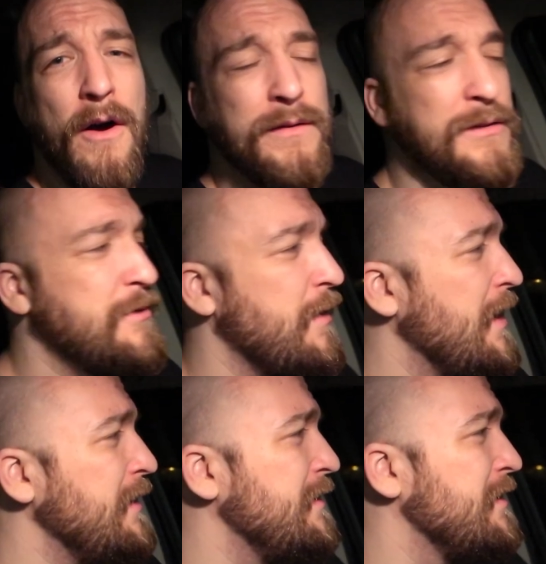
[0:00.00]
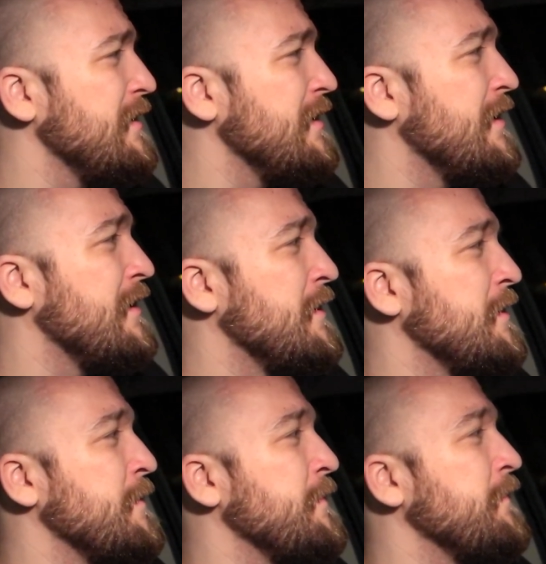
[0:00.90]
Always great
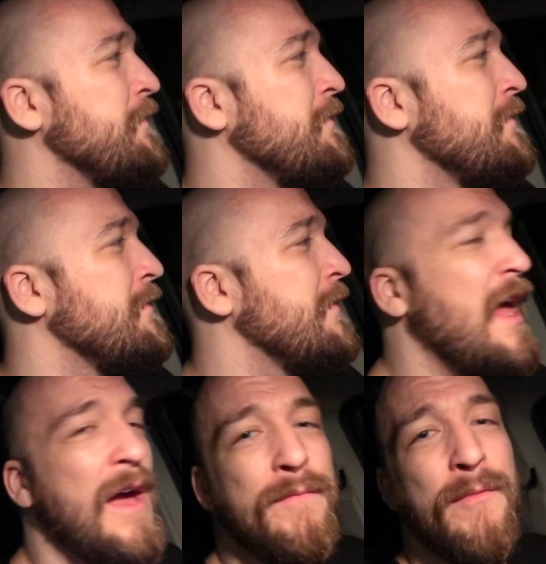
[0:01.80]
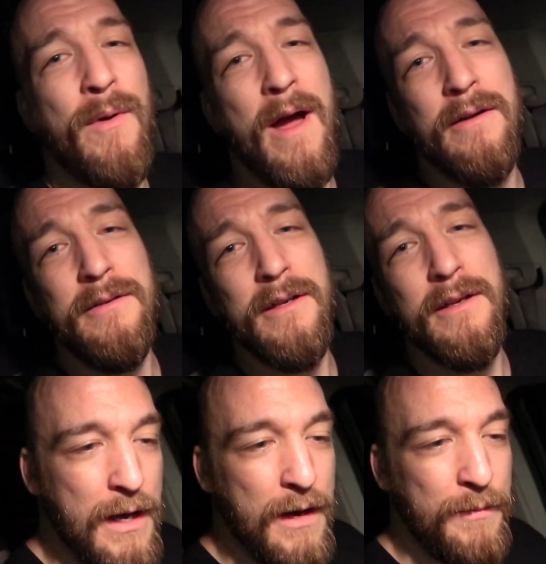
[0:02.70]
um, to have him around.
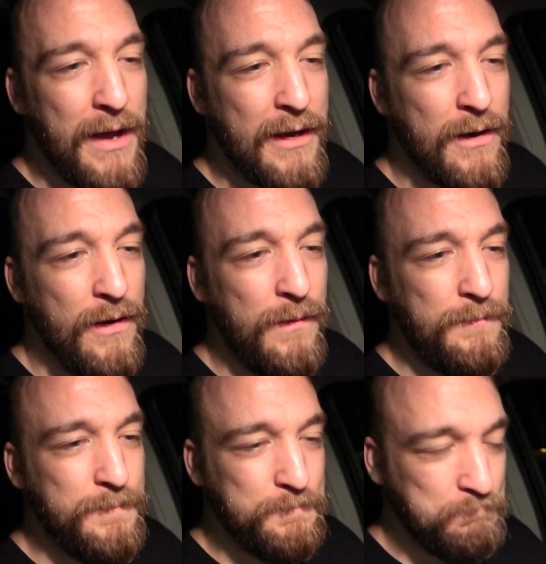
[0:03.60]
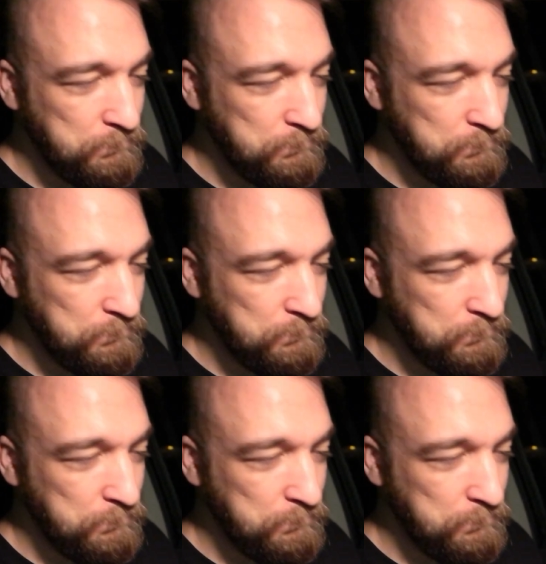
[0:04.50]
Now I'm back home,